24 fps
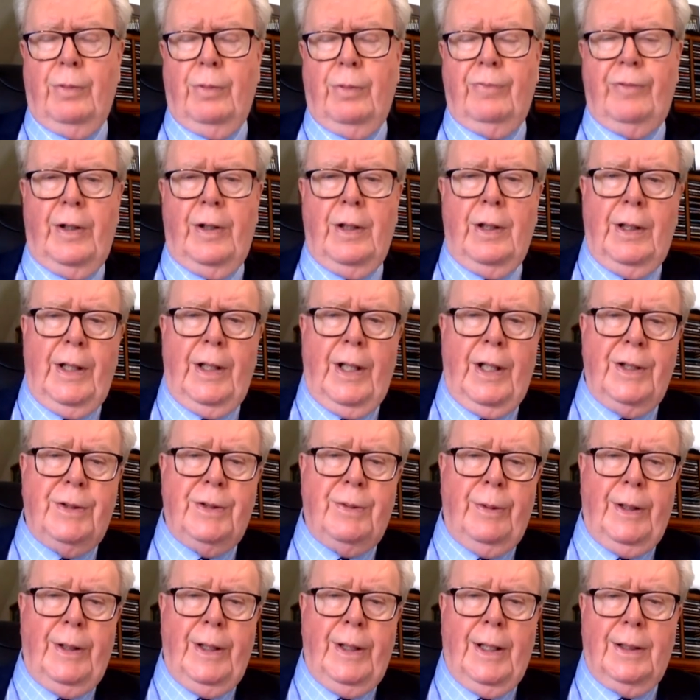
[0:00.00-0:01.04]

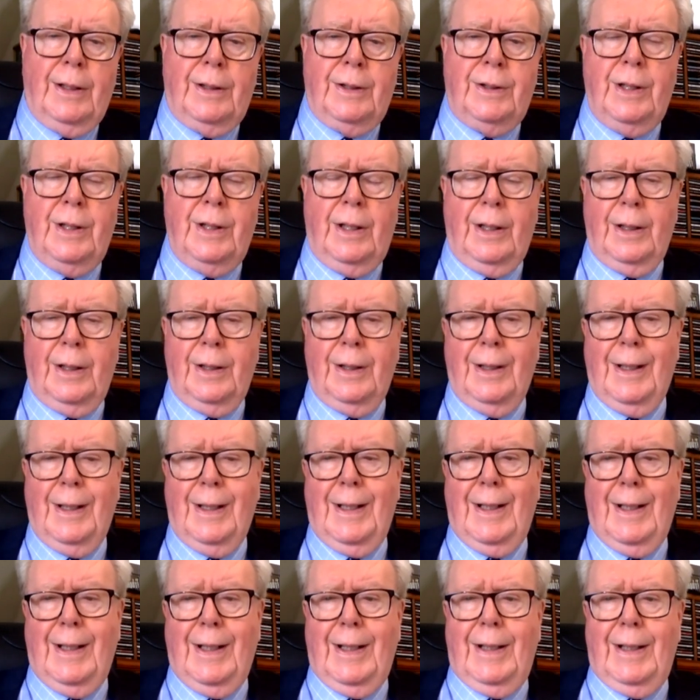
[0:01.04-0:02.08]
portfolios without uh,
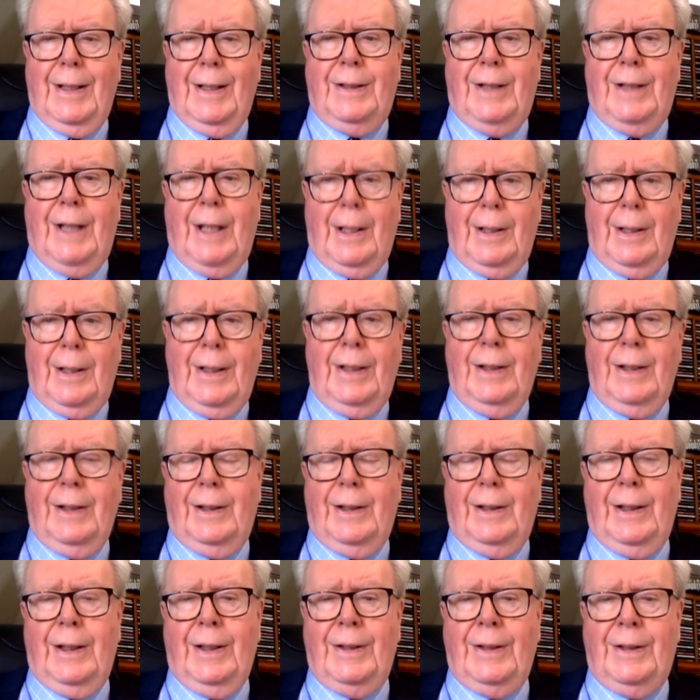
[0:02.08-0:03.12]
telling
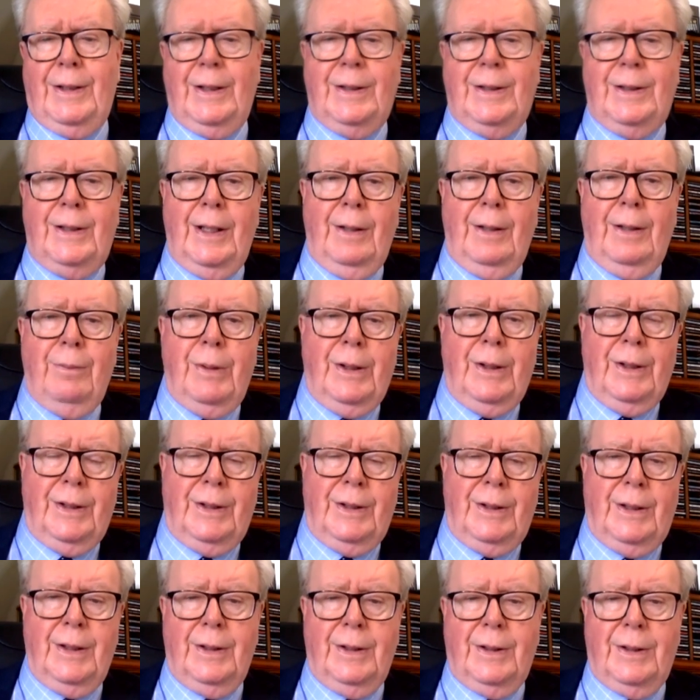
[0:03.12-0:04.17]
the existing
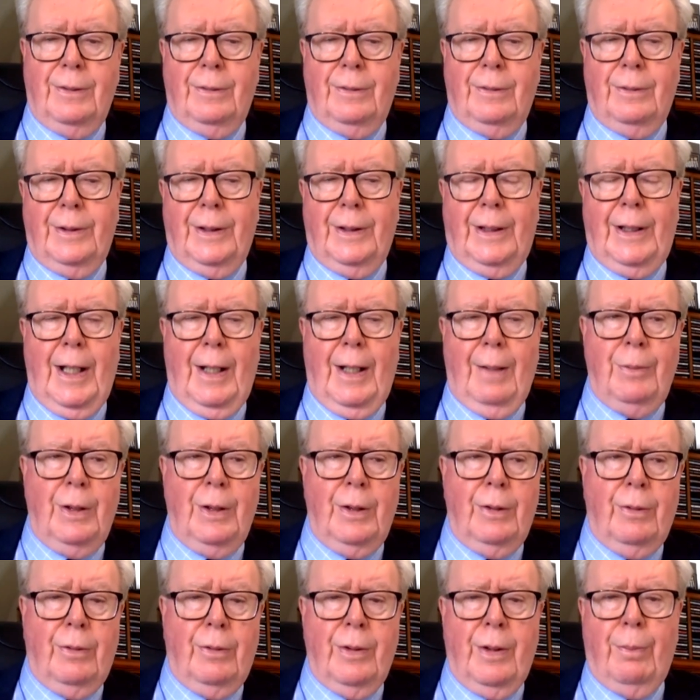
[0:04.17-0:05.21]
ministers or the
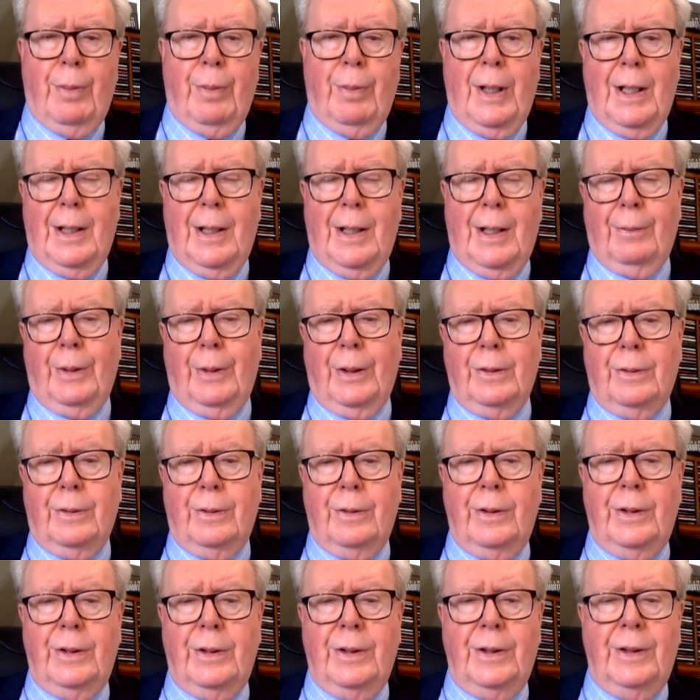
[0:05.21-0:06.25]
cabinet or the parliament
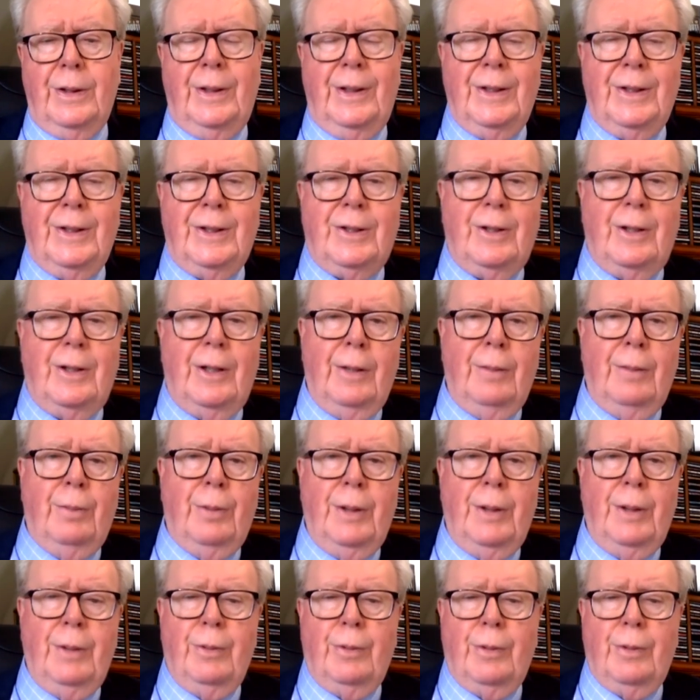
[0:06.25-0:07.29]
or indeed the Australian
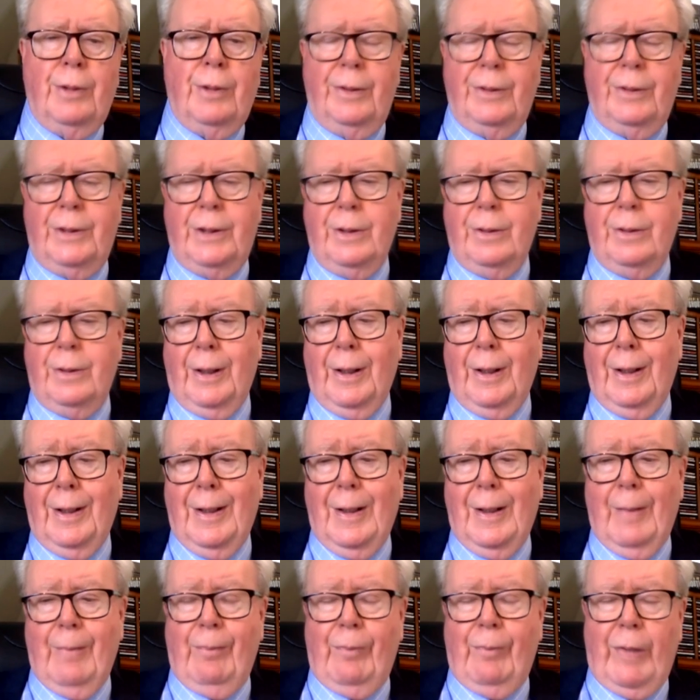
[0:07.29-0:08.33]
people what he was doing.
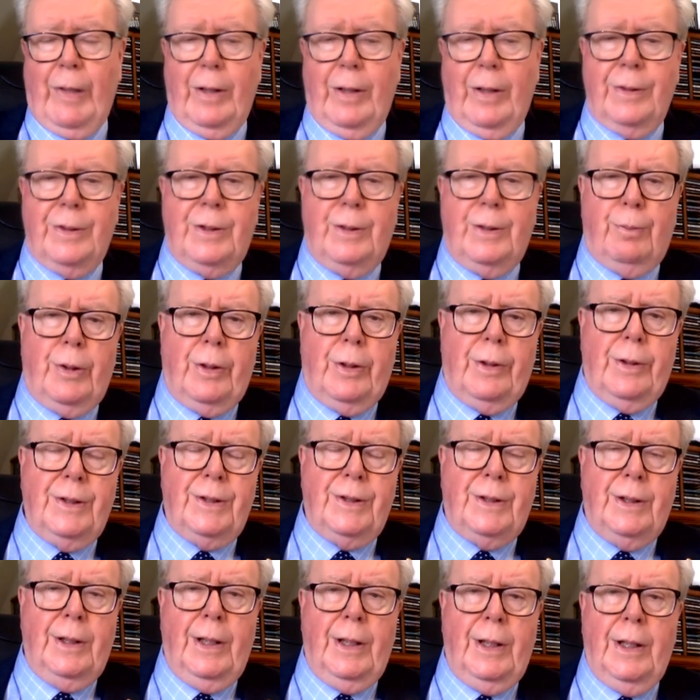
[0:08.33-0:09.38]
I was
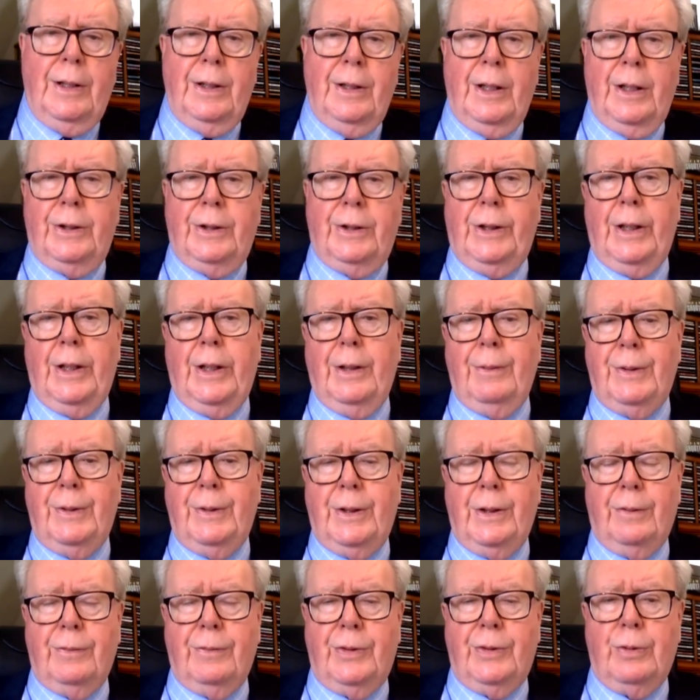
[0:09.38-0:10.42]
surprised that he hadn't actually had
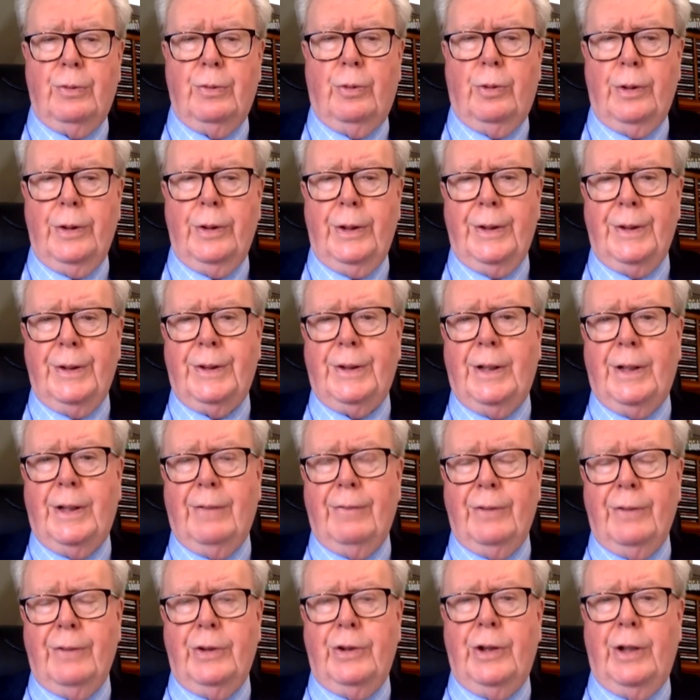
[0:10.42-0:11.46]
himself sworn in as
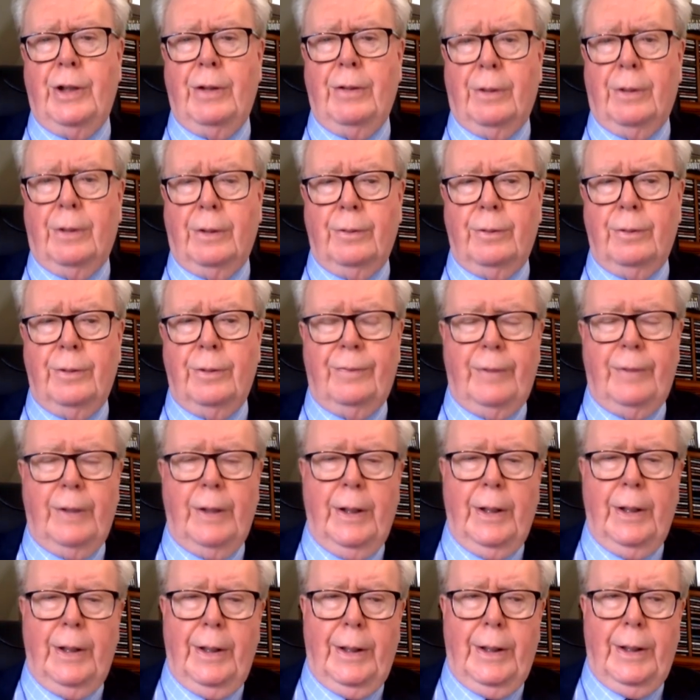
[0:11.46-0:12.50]
Governor General. It would
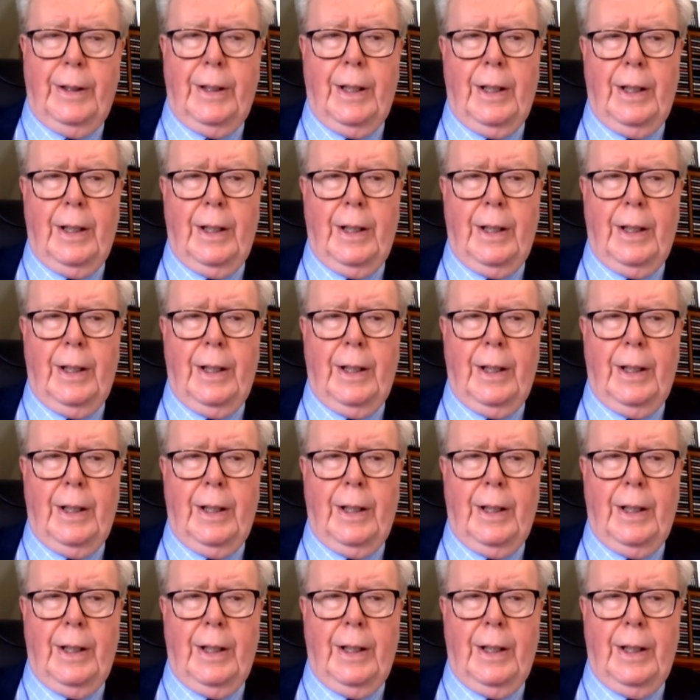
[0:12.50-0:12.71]
have